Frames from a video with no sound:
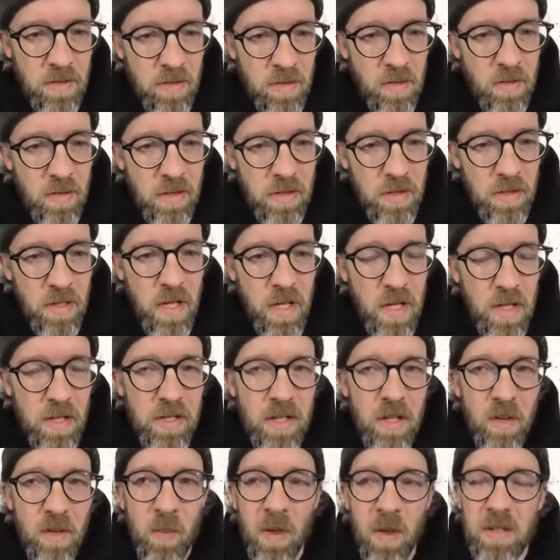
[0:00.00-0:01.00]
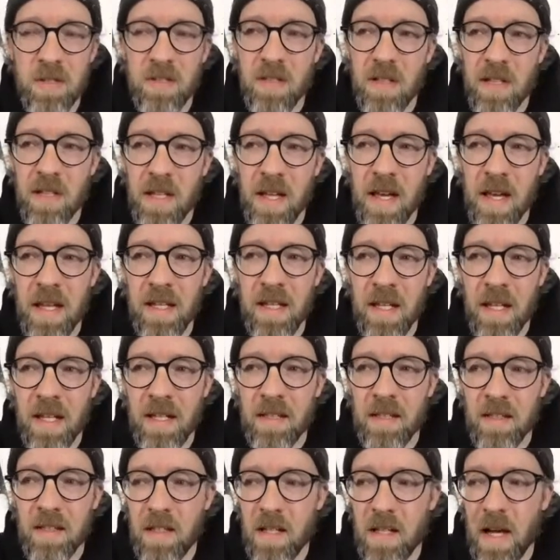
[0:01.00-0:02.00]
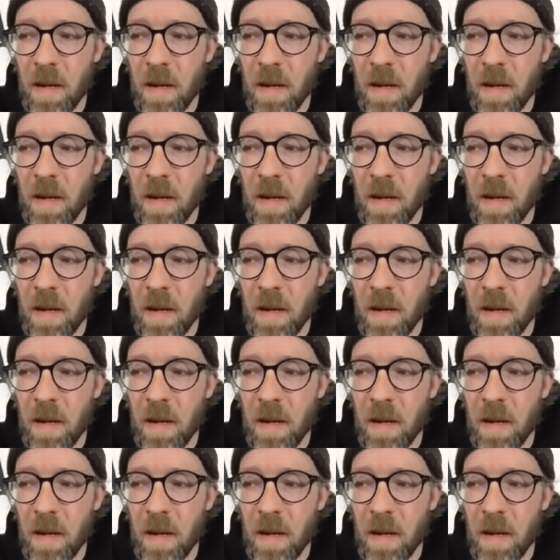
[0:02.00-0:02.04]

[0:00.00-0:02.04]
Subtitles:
so you're once again, like,